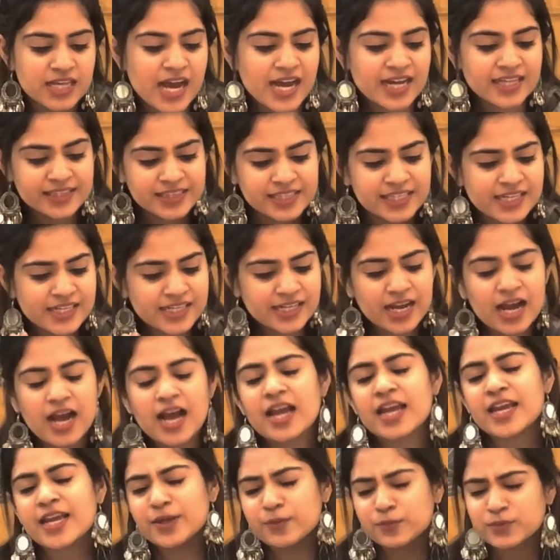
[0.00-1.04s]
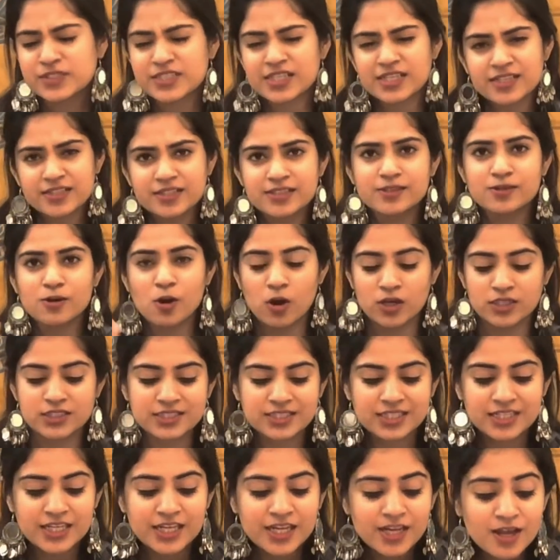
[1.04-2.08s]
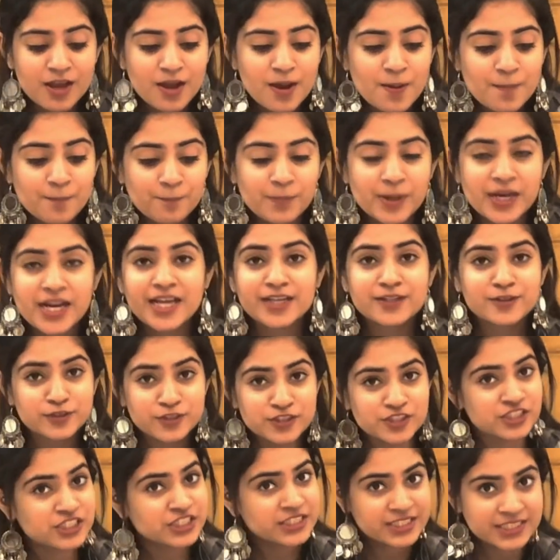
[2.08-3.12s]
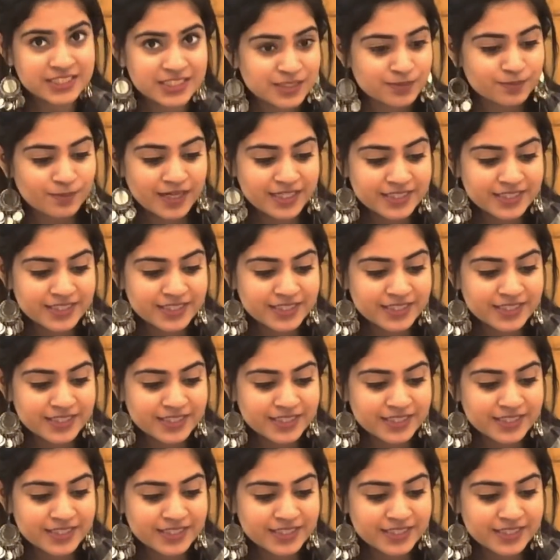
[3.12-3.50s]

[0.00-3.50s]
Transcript: I think it was a little costly, but I couldn't resist